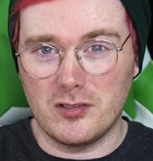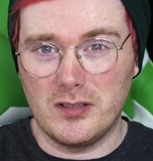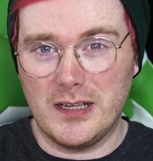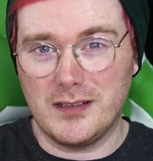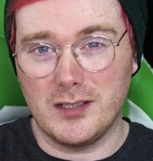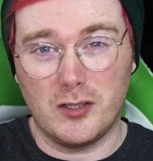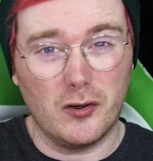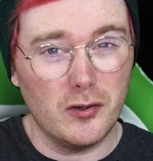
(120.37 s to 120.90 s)

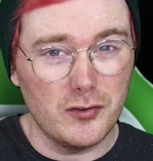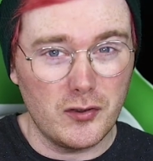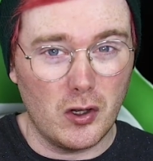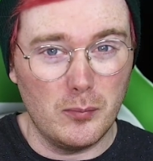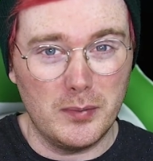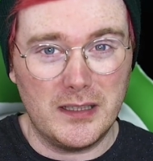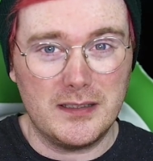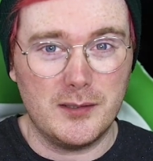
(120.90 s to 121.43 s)
like the current
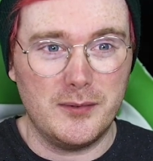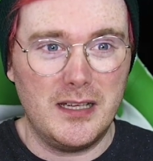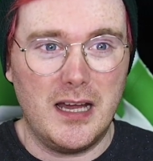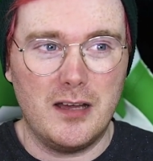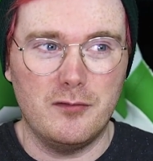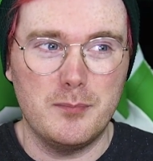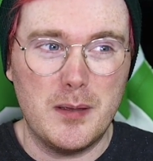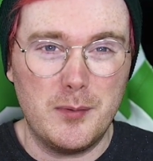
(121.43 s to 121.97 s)
Dawnblade that we
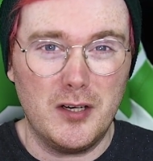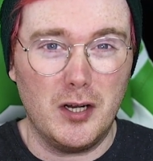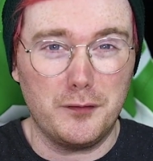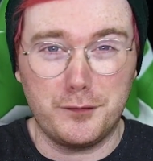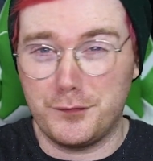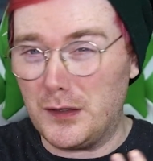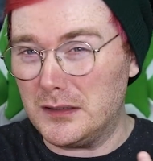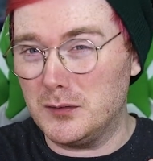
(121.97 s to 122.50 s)
have maybe
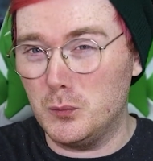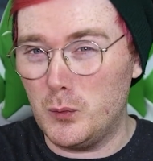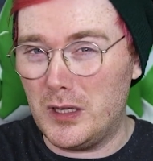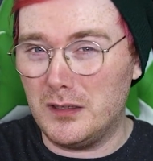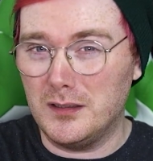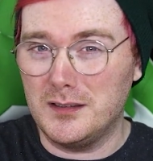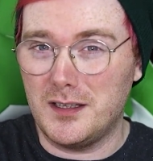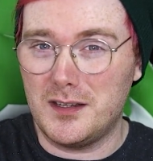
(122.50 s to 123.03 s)
not fitting
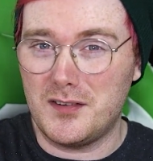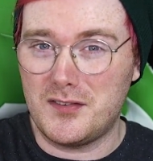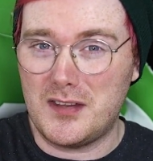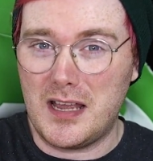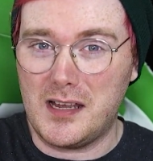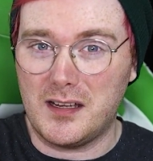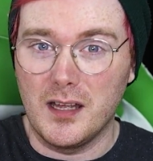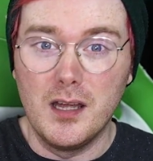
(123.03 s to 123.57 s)
well into this
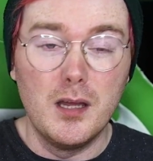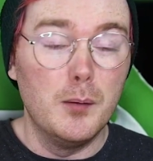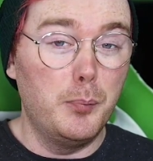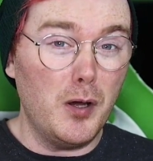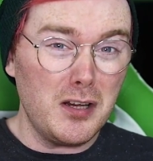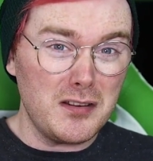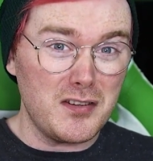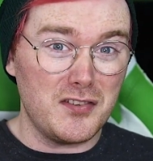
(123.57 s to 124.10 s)
deck,
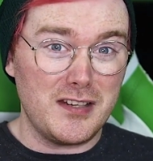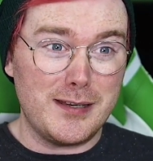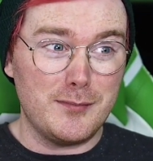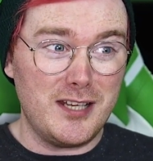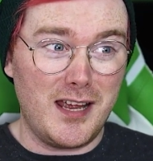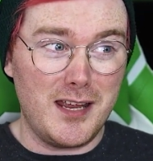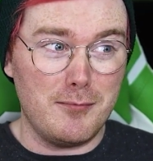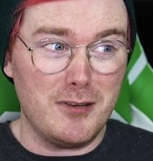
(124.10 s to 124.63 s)
but at the same
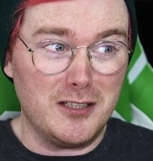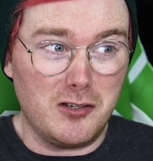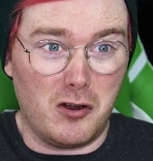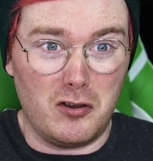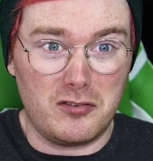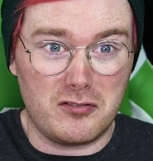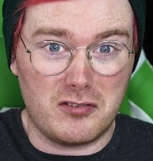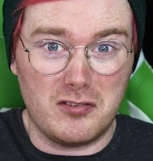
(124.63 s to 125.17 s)
time, it
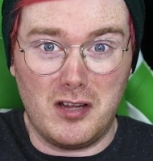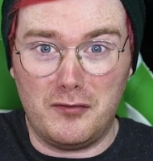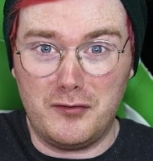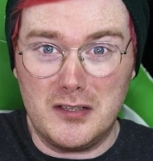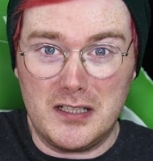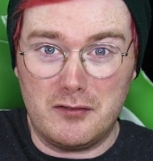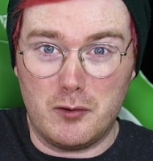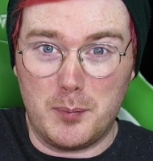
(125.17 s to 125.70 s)
costs
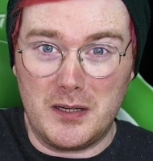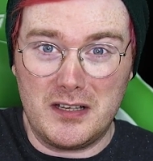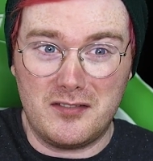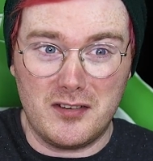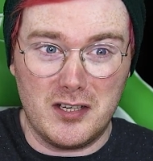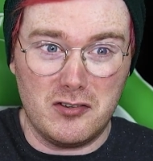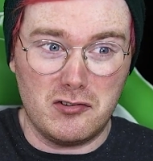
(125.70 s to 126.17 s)
nothing to replace it.